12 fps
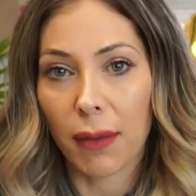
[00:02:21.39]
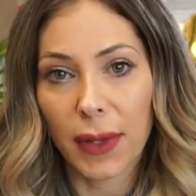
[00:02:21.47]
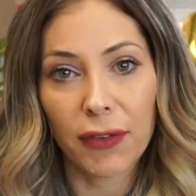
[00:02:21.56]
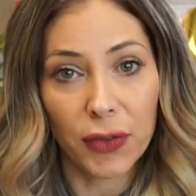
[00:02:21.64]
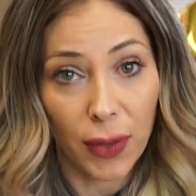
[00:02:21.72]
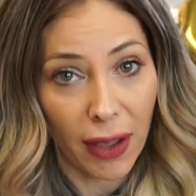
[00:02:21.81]

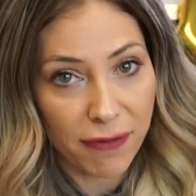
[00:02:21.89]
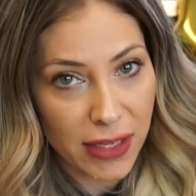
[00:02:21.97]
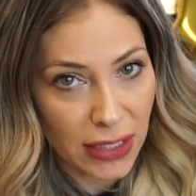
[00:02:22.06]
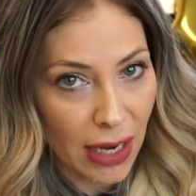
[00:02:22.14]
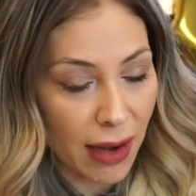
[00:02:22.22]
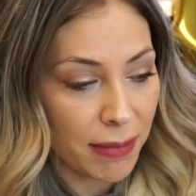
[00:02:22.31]
If you have
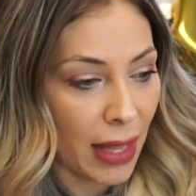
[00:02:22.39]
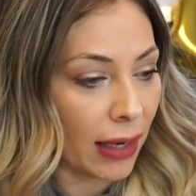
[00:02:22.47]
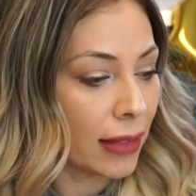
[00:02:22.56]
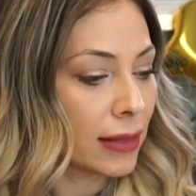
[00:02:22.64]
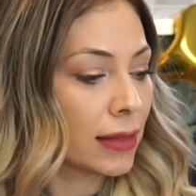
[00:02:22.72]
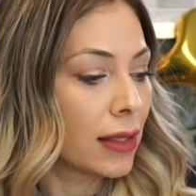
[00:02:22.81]
the time, that
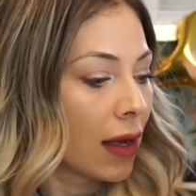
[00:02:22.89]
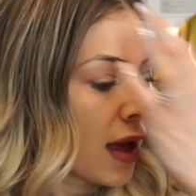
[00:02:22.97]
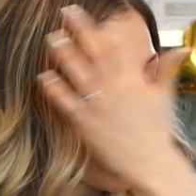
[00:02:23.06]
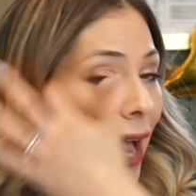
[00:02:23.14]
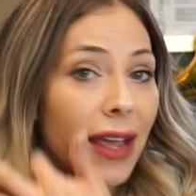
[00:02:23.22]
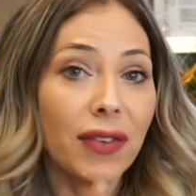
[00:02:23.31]
is.
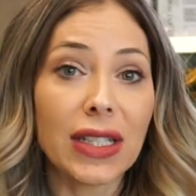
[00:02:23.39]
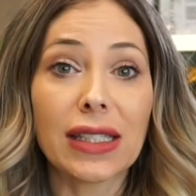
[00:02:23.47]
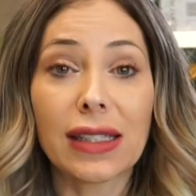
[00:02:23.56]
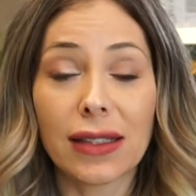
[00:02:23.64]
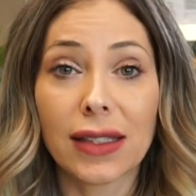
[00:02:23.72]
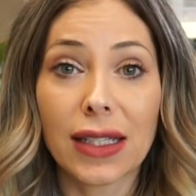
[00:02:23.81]
I have an
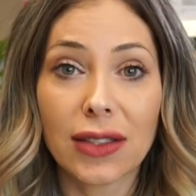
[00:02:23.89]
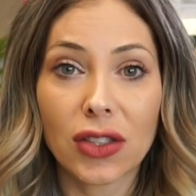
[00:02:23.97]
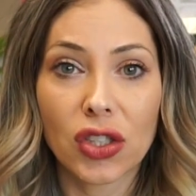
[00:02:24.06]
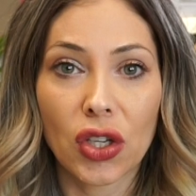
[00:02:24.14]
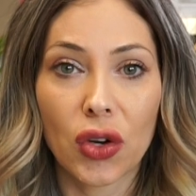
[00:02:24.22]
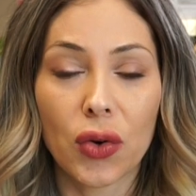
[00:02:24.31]
assistant,
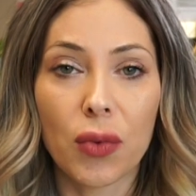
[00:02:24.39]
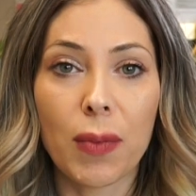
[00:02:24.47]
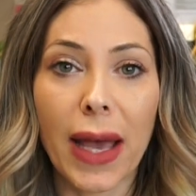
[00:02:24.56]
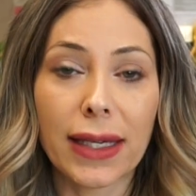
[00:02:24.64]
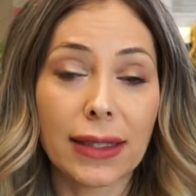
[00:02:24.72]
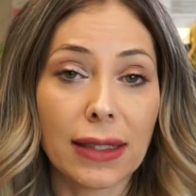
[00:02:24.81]
so
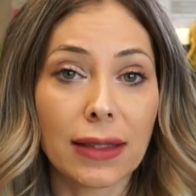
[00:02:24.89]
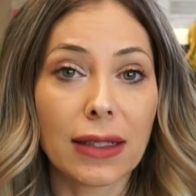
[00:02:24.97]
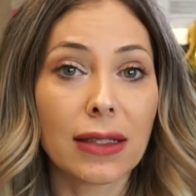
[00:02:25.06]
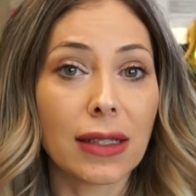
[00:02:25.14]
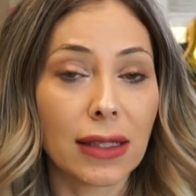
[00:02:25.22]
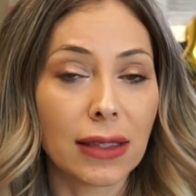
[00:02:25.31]
my
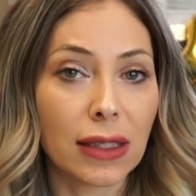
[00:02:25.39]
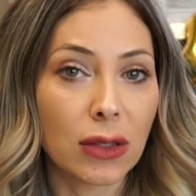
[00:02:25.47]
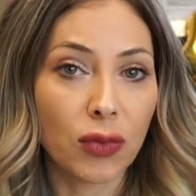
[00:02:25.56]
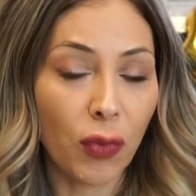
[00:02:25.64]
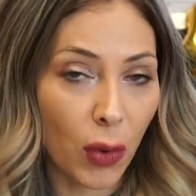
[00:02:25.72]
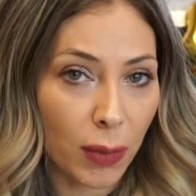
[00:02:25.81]
assistant does this
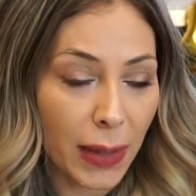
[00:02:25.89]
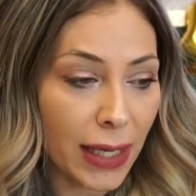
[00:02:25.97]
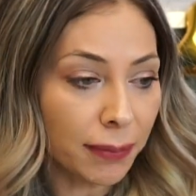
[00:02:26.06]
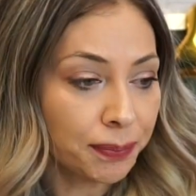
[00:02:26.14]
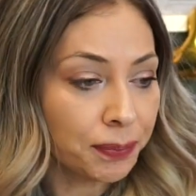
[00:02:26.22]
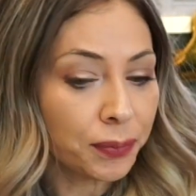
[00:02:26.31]
for me.